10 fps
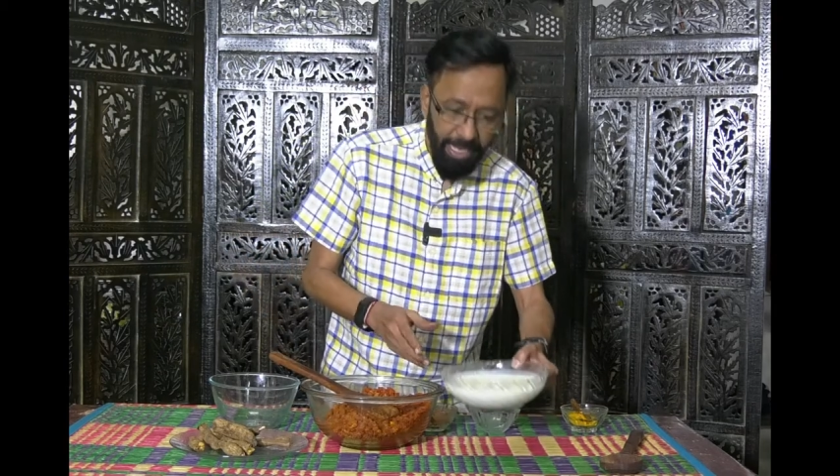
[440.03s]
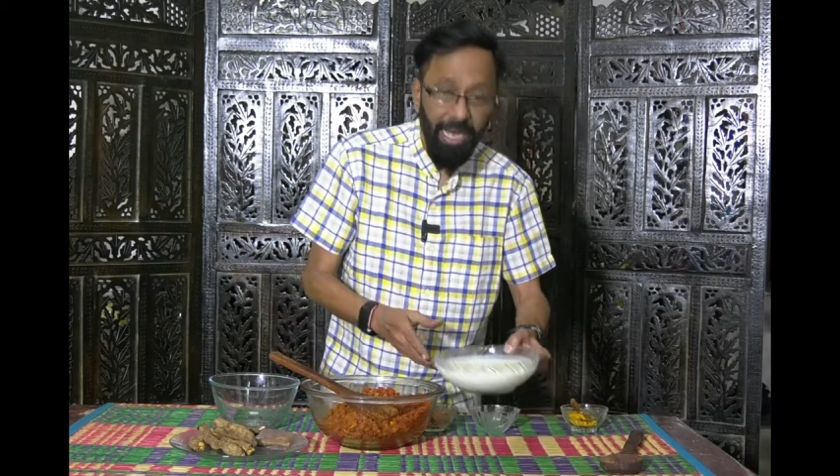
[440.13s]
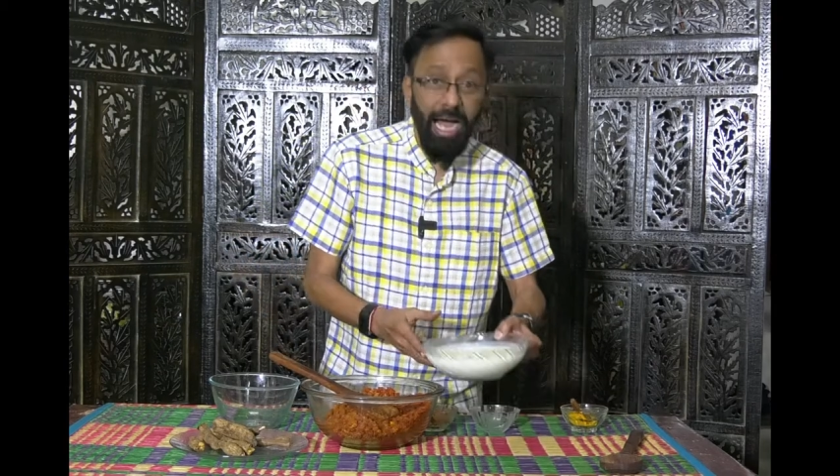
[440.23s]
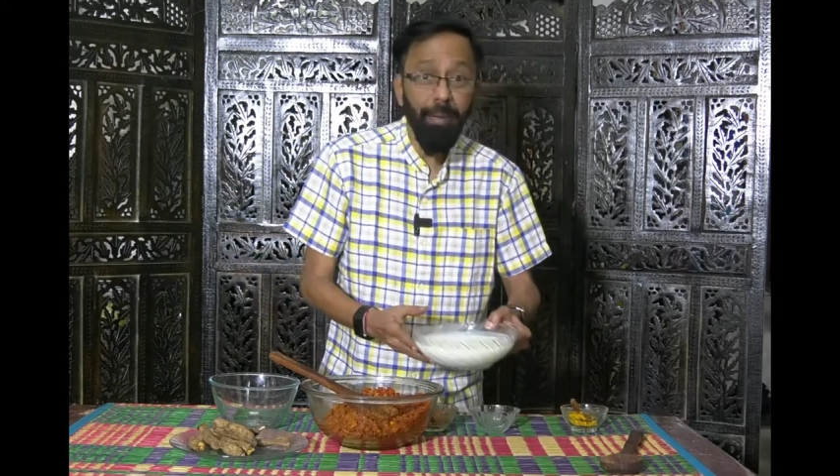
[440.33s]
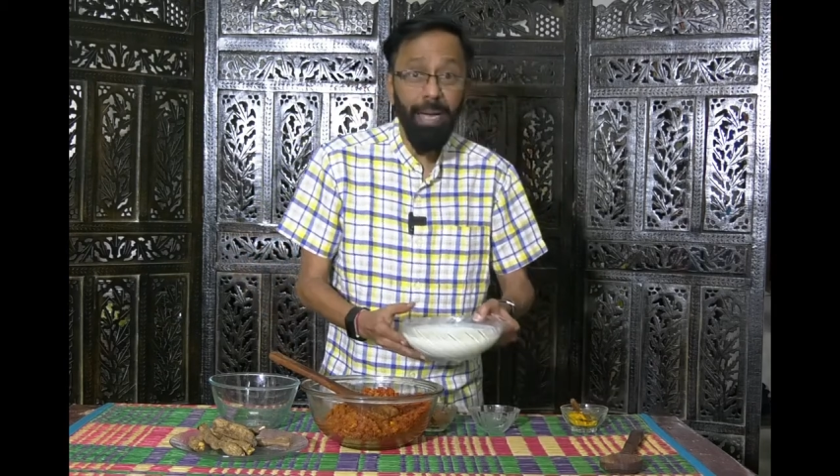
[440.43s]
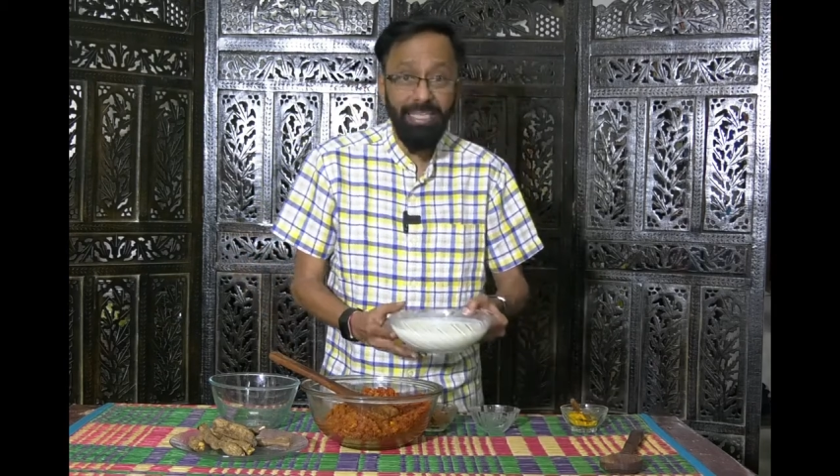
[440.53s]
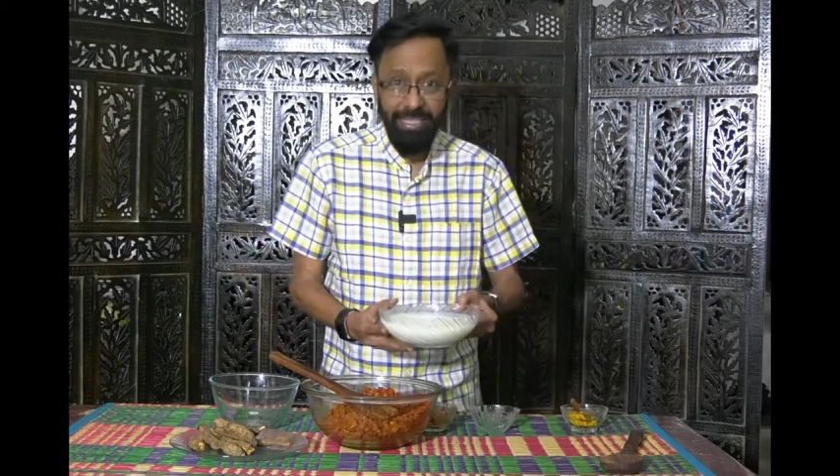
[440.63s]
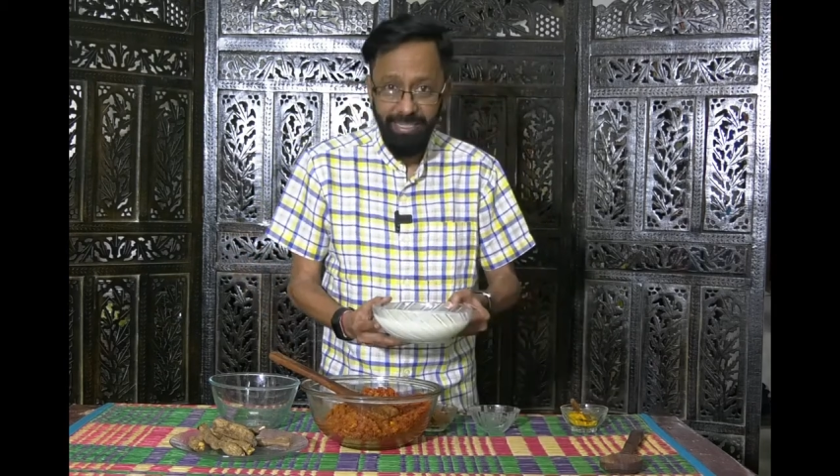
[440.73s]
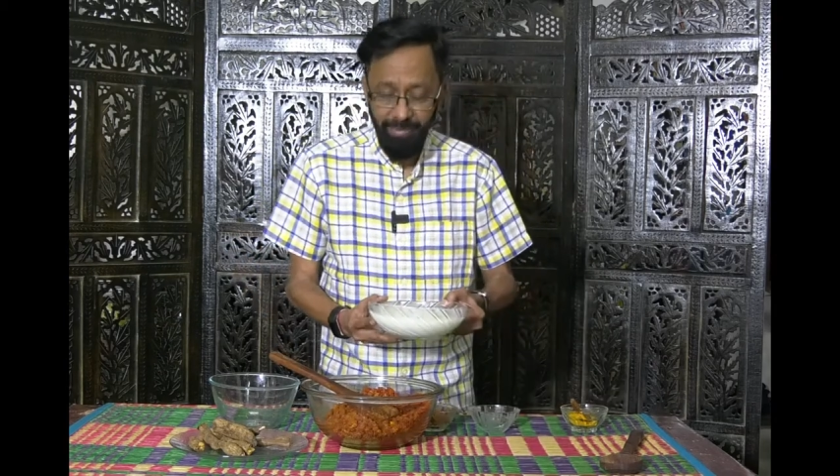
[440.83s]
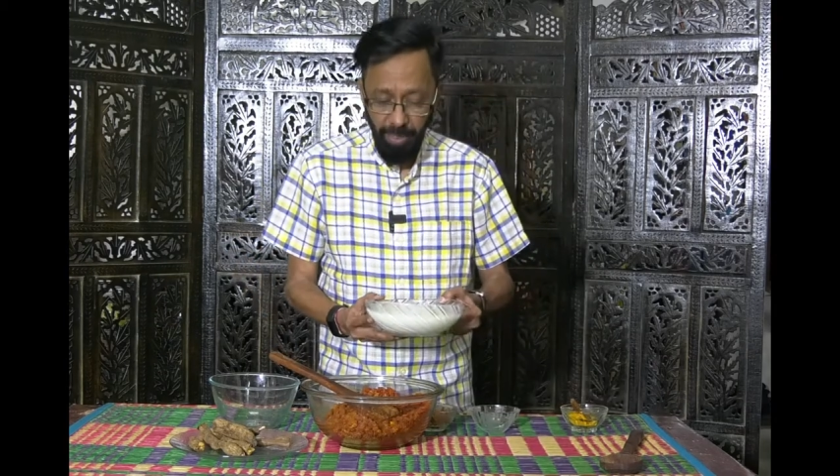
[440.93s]
I'm
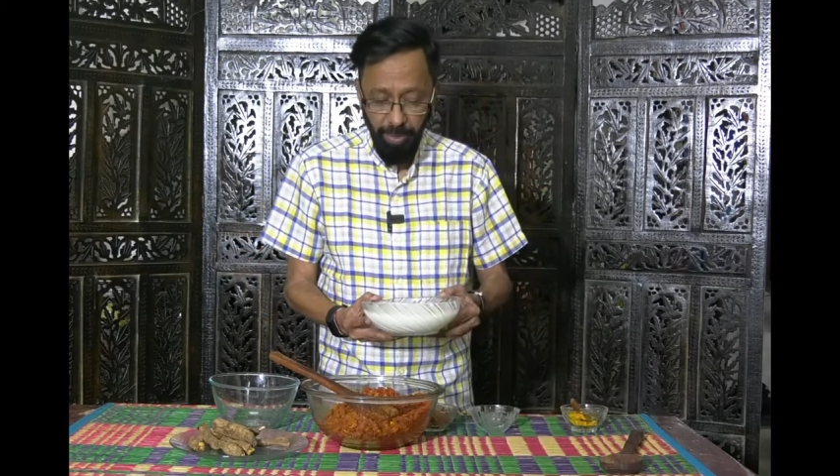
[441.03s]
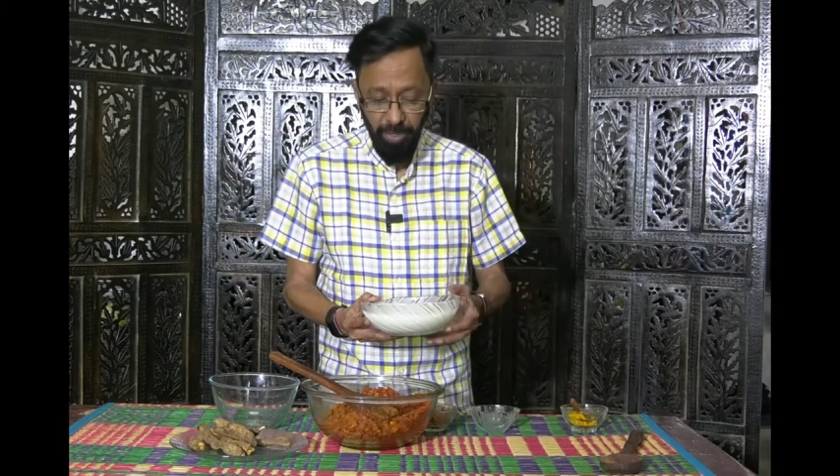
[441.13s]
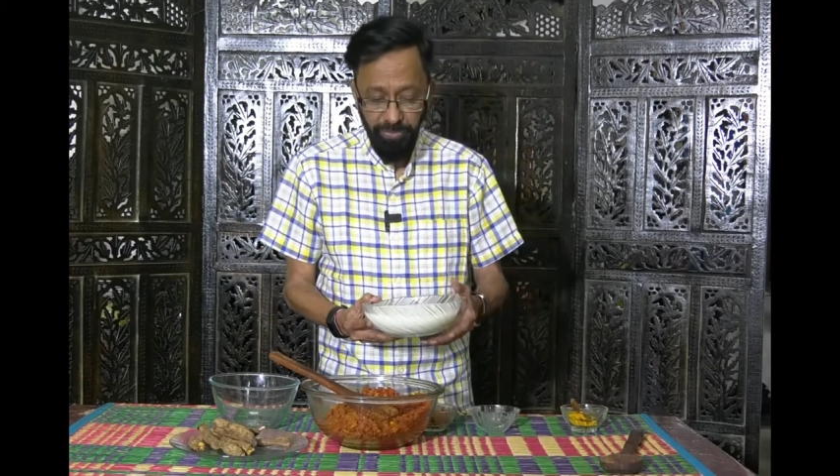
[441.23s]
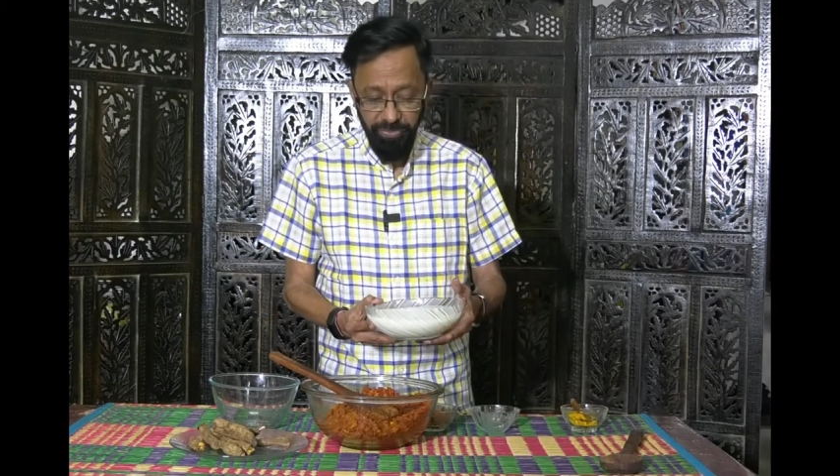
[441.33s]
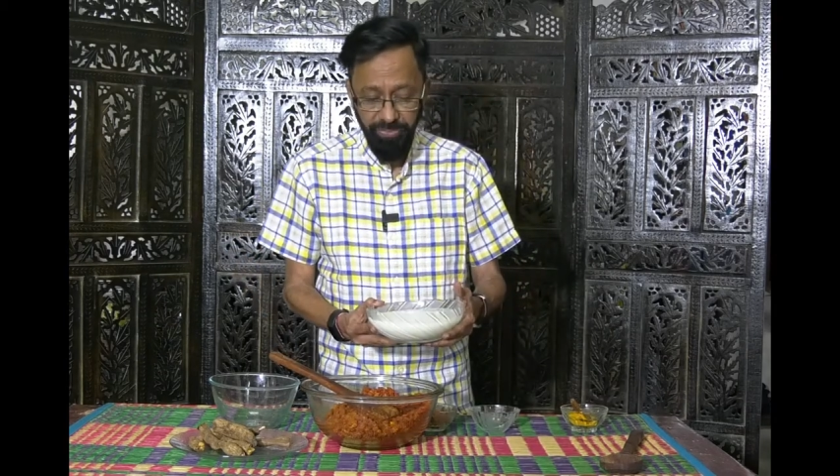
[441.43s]
adding about